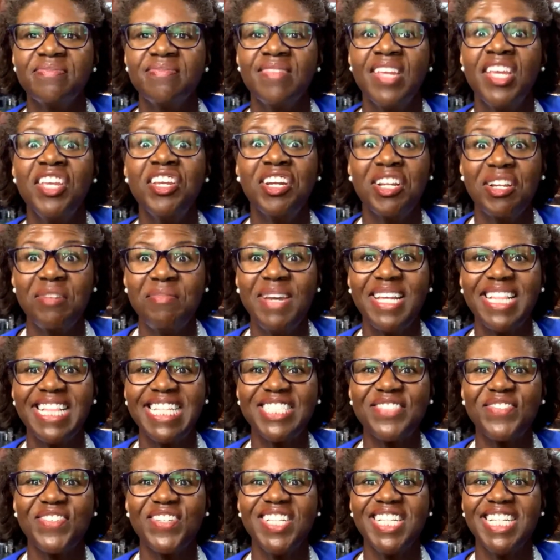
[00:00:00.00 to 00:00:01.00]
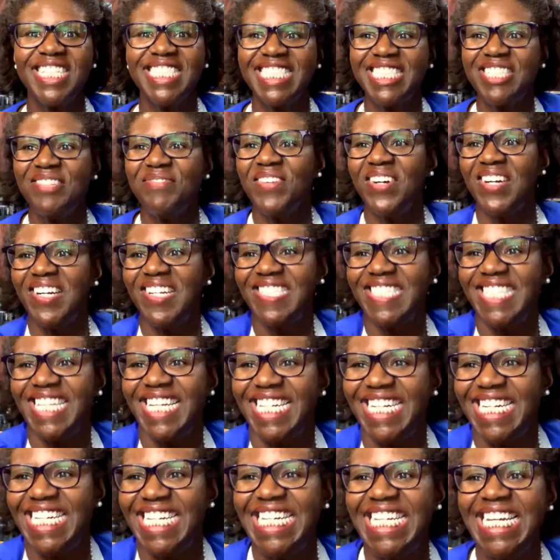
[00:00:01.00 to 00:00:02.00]
You're gonna make this for lunch tomorrow,
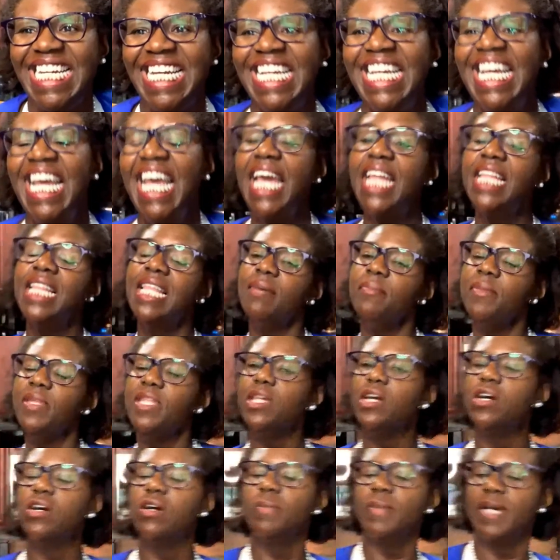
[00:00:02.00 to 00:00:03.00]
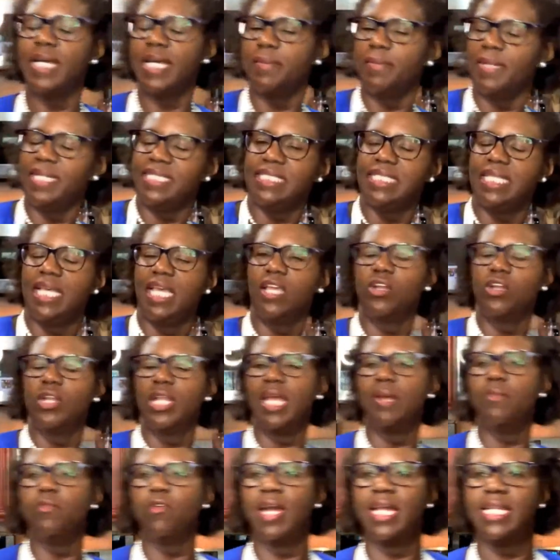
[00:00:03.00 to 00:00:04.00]
Tara? And let me know, am I saying your
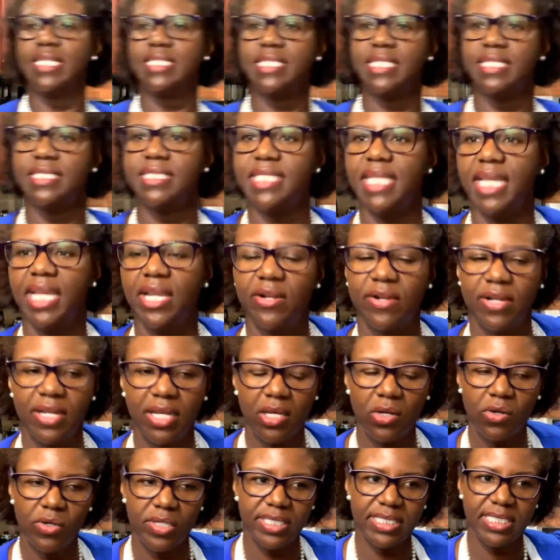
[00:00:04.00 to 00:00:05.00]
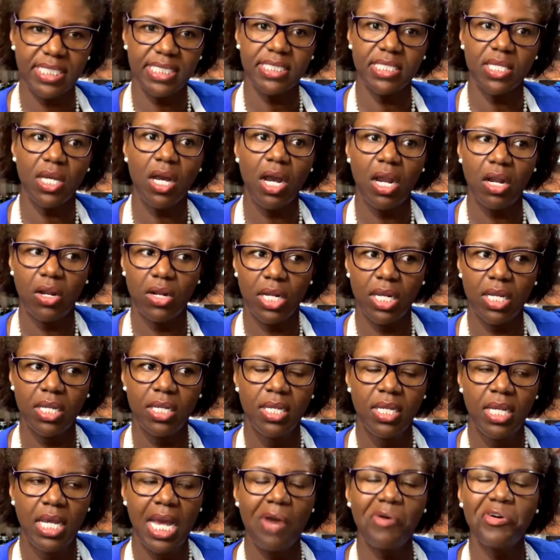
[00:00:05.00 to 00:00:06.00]
name right? Is it Tara or is it Tara?
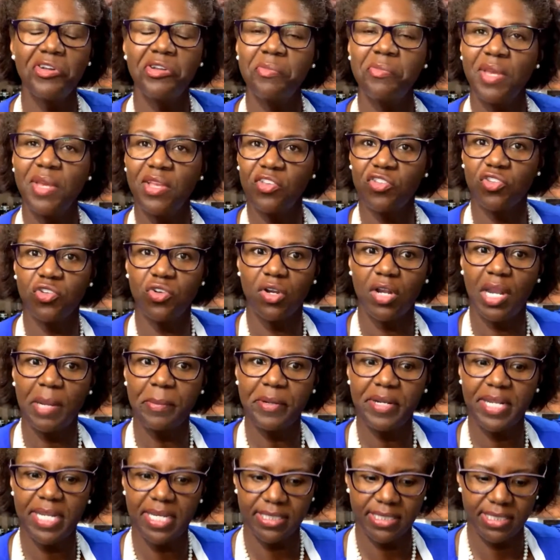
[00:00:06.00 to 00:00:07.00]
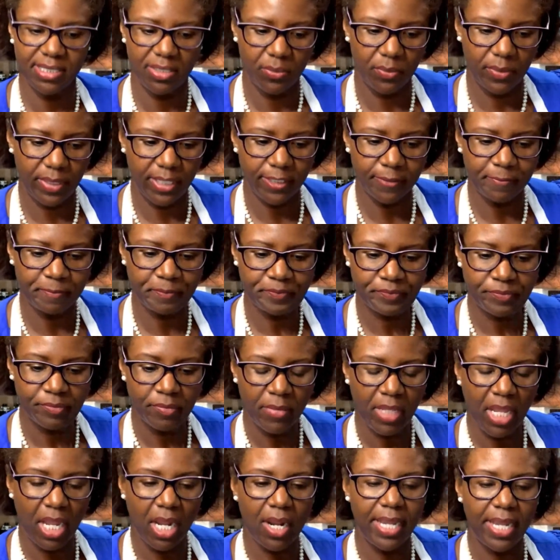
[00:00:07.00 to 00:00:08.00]
I wanna make sure I pronounce it well.
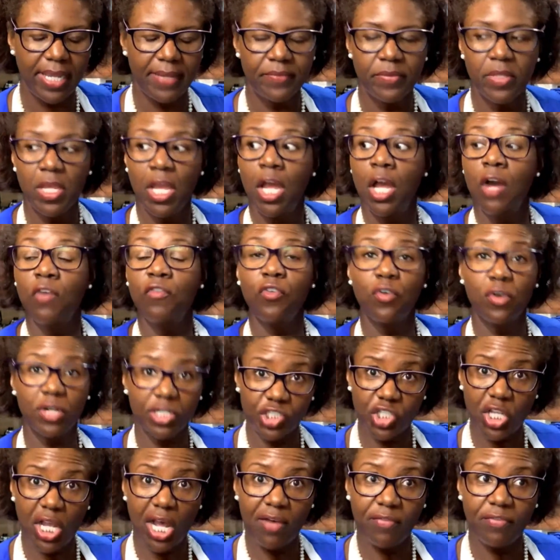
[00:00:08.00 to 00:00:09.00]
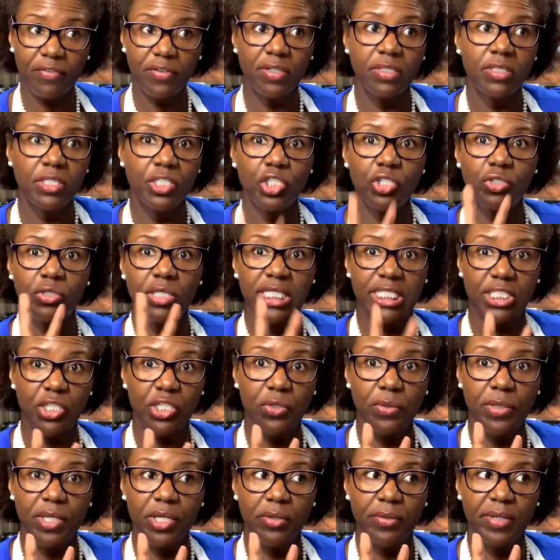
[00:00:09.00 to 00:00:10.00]
All right, for a chaffle, you need
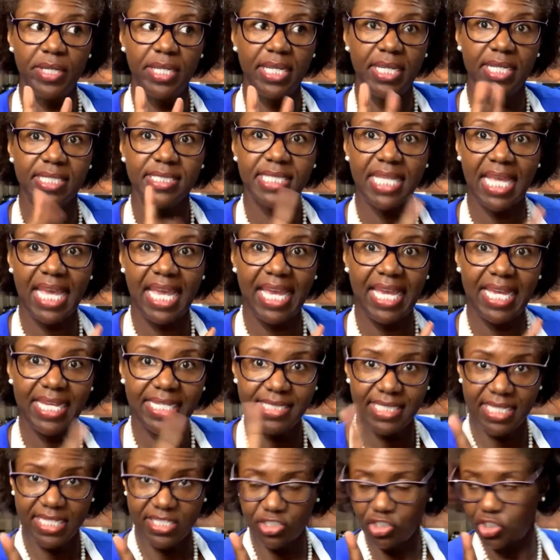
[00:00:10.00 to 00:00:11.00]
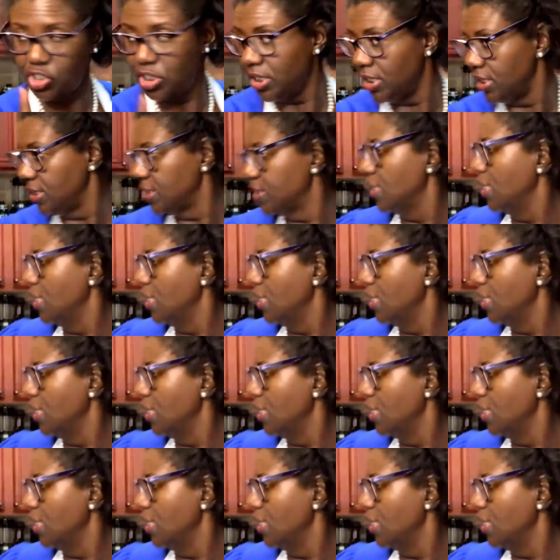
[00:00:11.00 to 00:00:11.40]
2 ingredients, eggs and cheese,